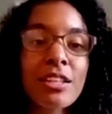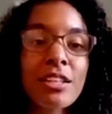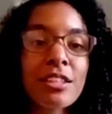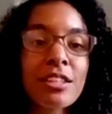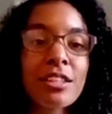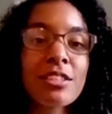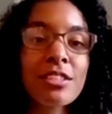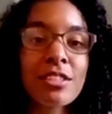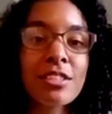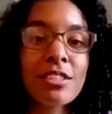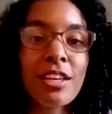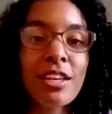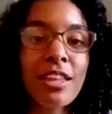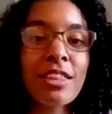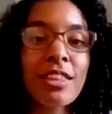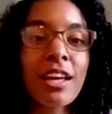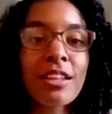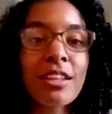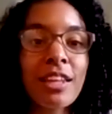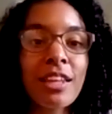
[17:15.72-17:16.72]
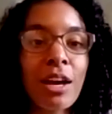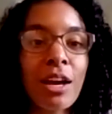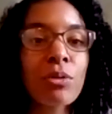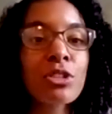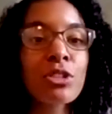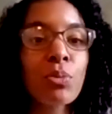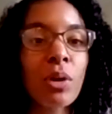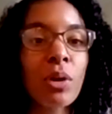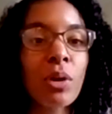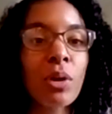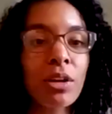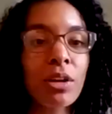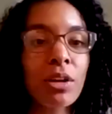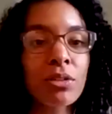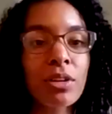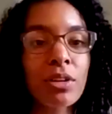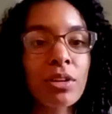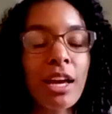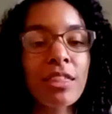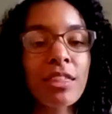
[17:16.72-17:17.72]
it's and that that was
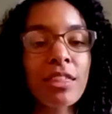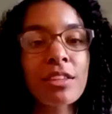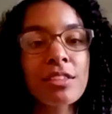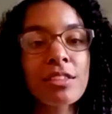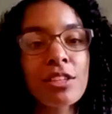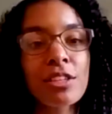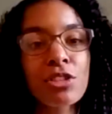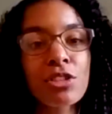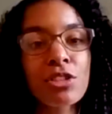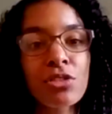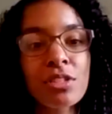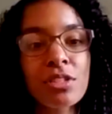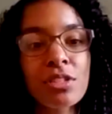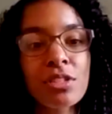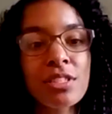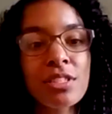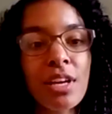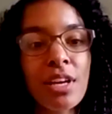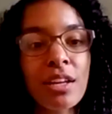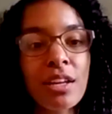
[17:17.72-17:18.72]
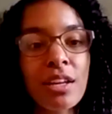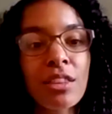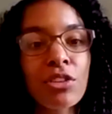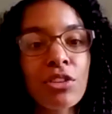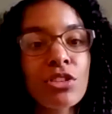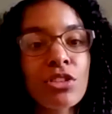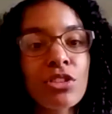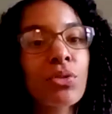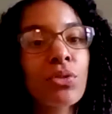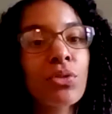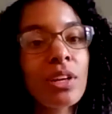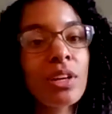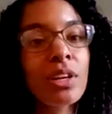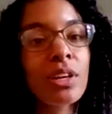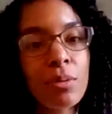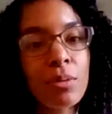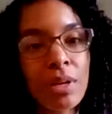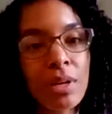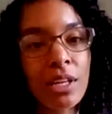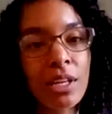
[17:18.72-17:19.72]
where i think the sisters decided there's
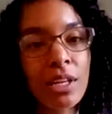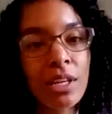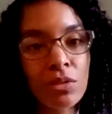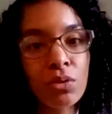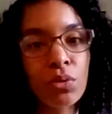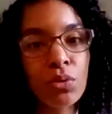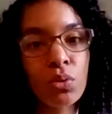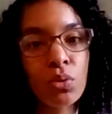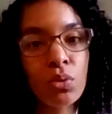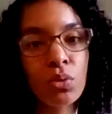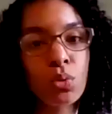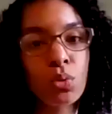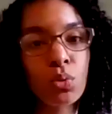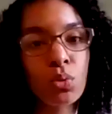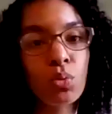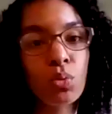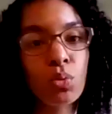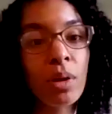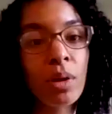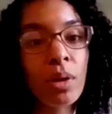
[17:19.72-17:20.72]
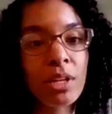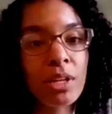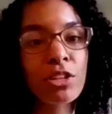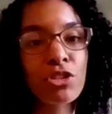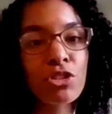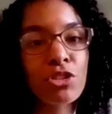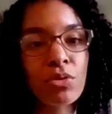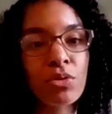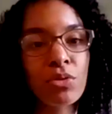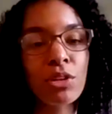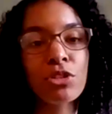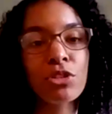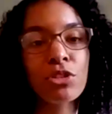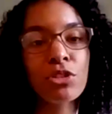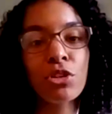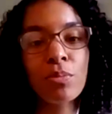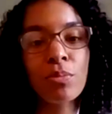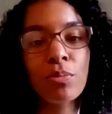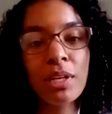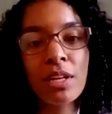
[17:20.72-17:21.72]
freedom in what ministry you
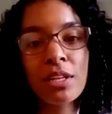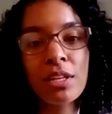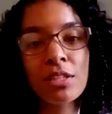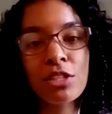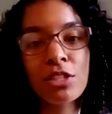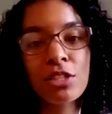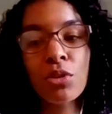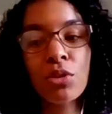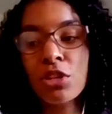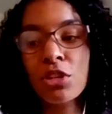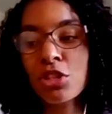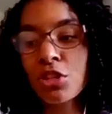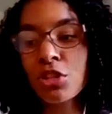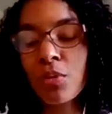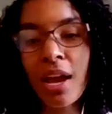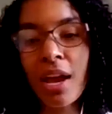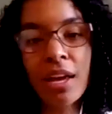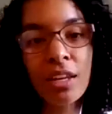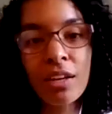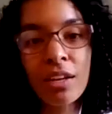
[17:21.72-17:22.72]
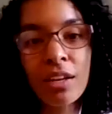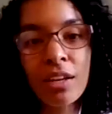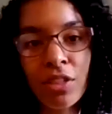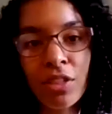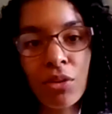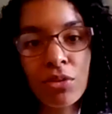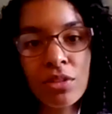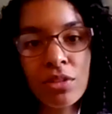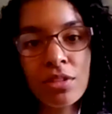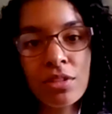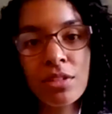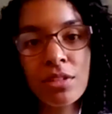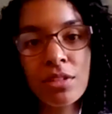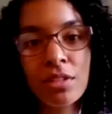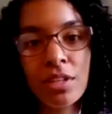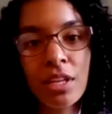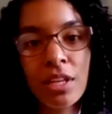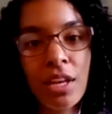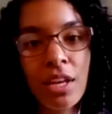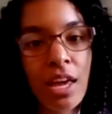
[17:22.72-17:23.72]
do because you could do any of those
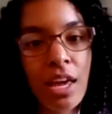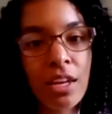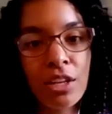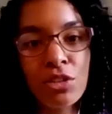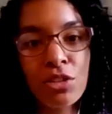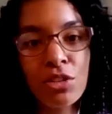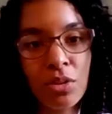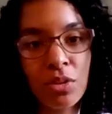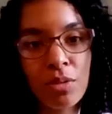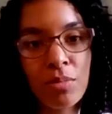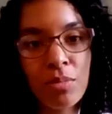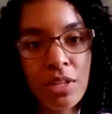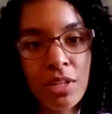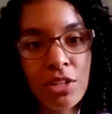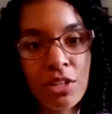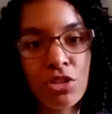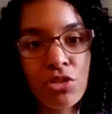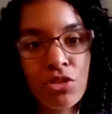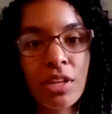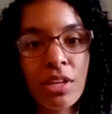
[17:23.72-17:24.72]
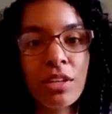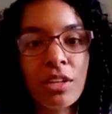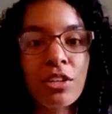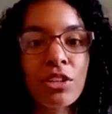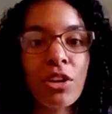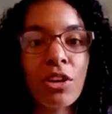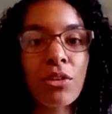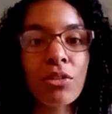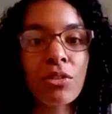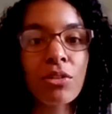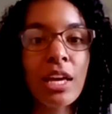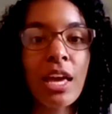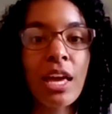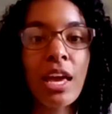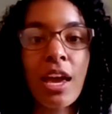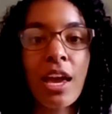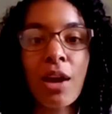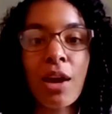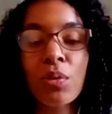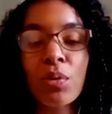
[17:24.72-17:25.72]
in any sort of ministry you know
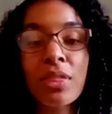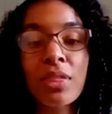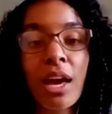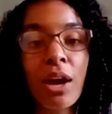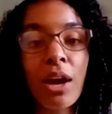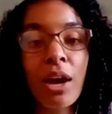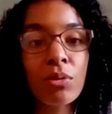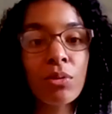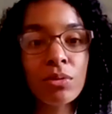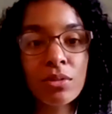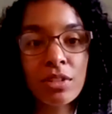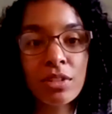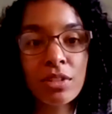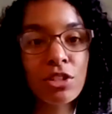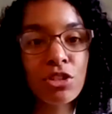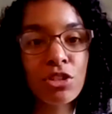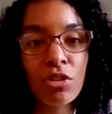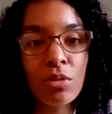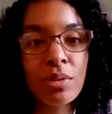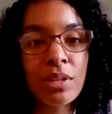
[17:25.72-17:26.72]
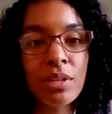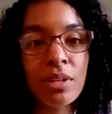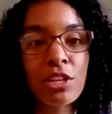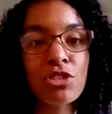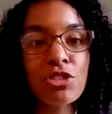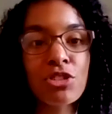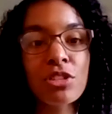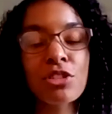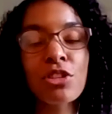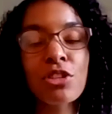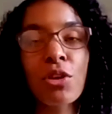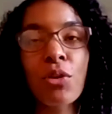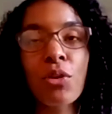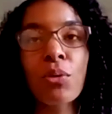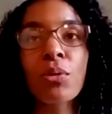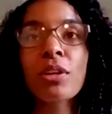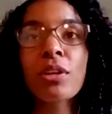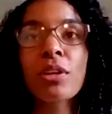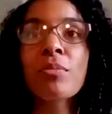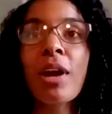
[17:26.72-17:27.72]
and without discrimination so
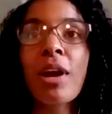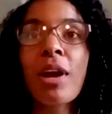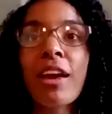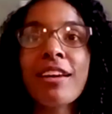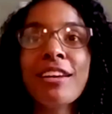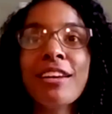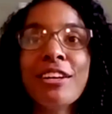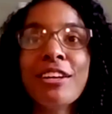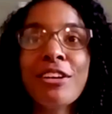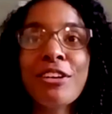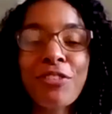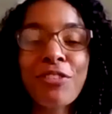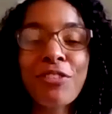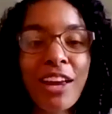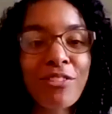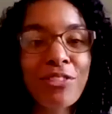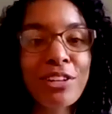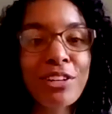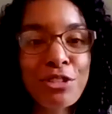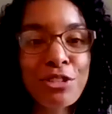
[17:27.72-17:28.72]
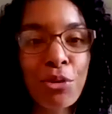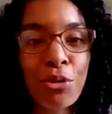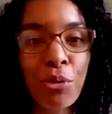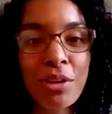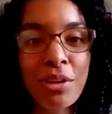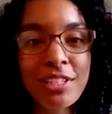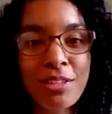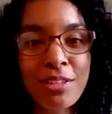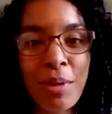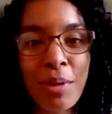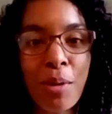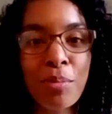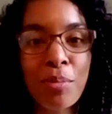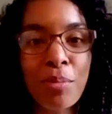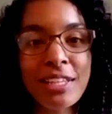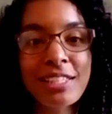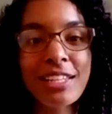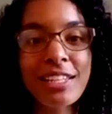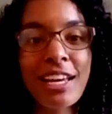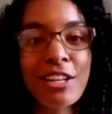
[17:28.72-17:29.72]
one of my favorite stories about
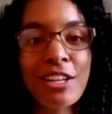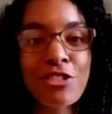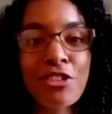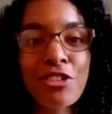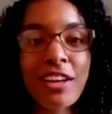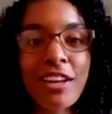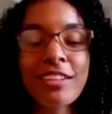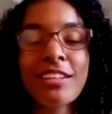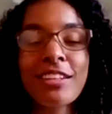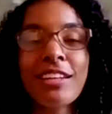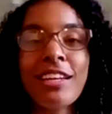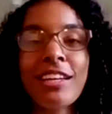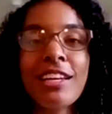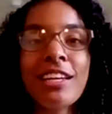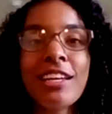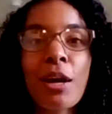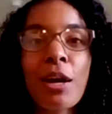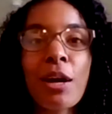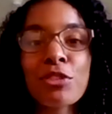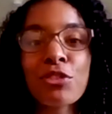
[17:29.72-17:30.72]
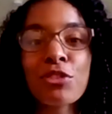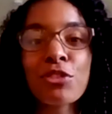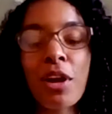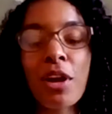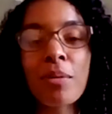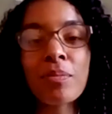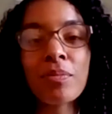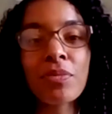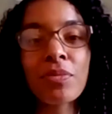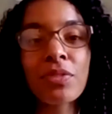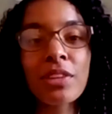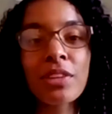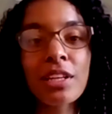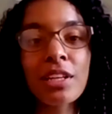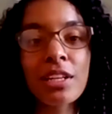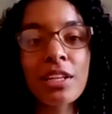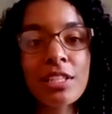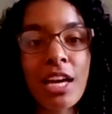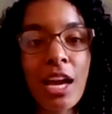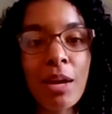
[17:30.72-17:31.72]
blessed angela comes from
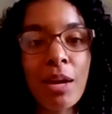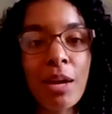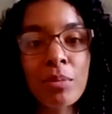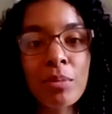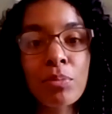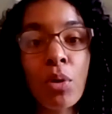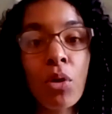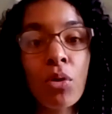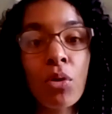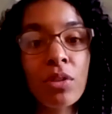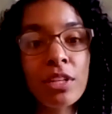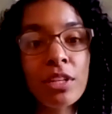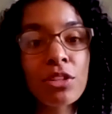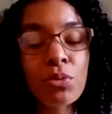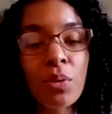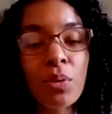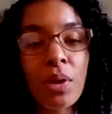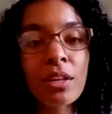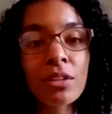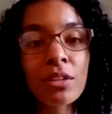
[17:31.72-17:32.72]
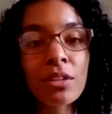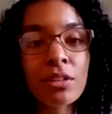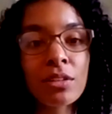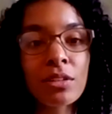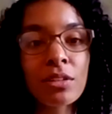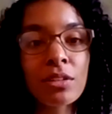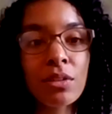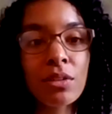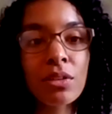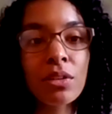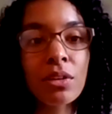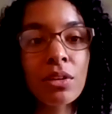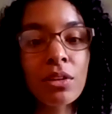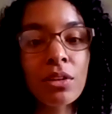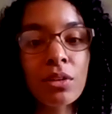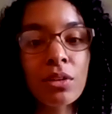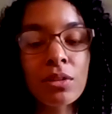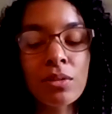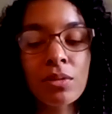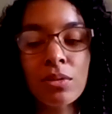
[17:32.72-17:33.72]
a time in poland when
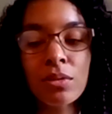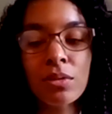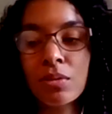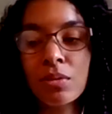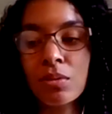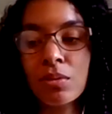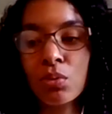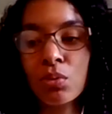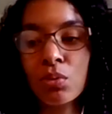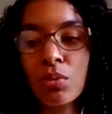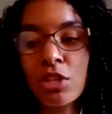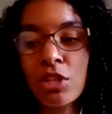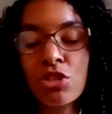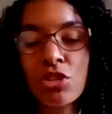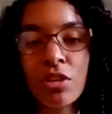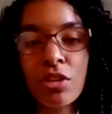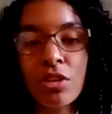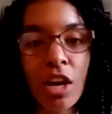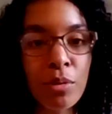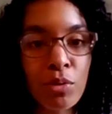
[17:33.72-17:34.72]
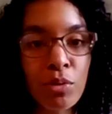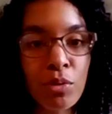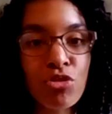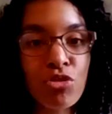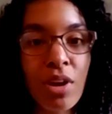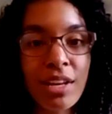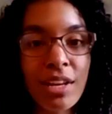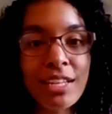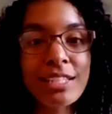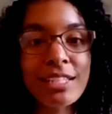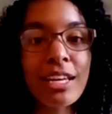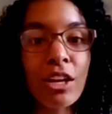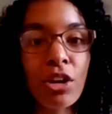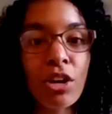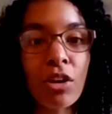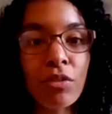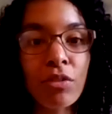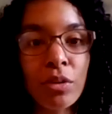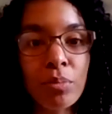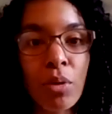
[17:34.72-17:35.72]
the russian army was trying to
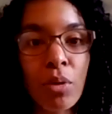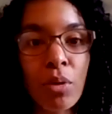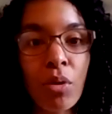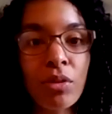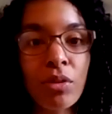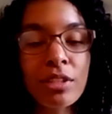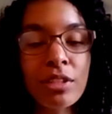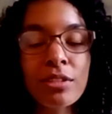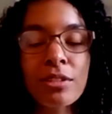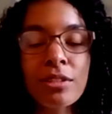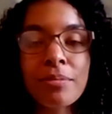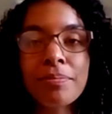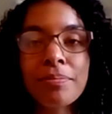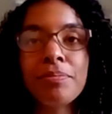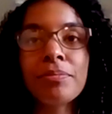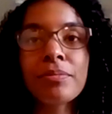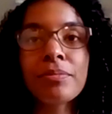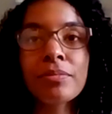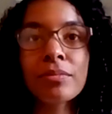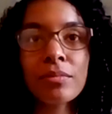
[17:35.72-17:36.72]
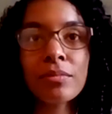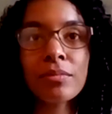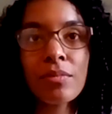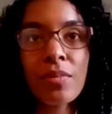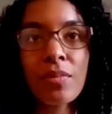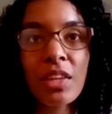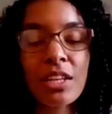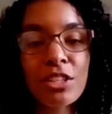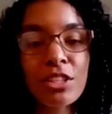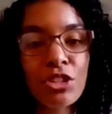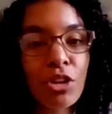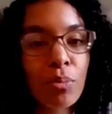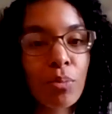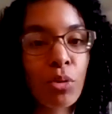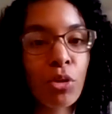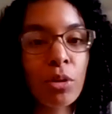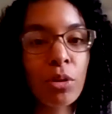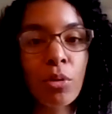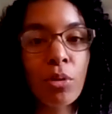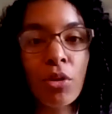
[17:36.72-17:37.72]
take over poland so
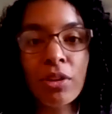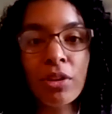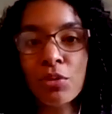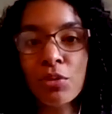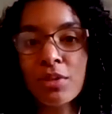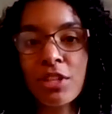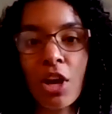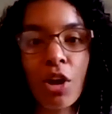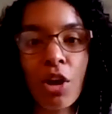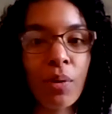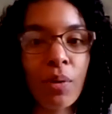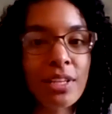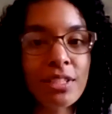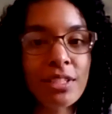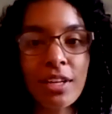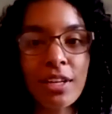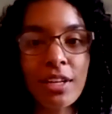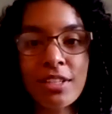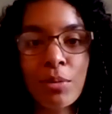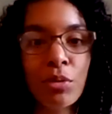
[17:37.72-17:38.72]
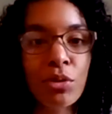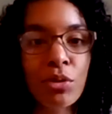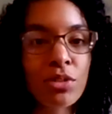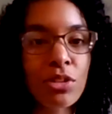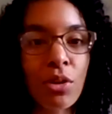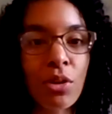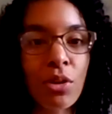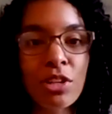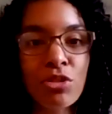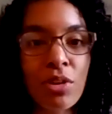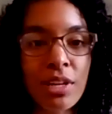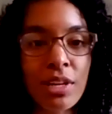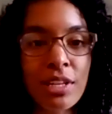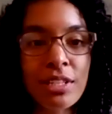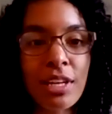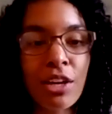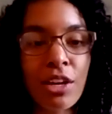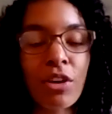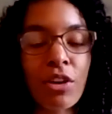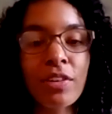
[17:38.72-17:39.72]
poor poland was always like someone was always trying
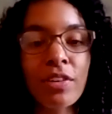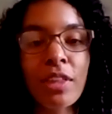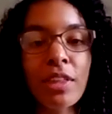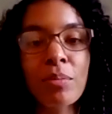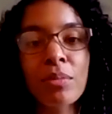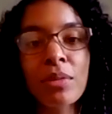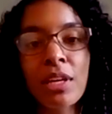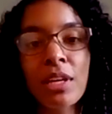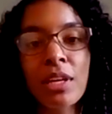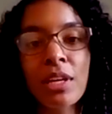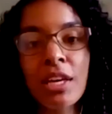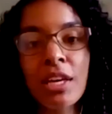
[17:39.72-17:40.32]
to take over them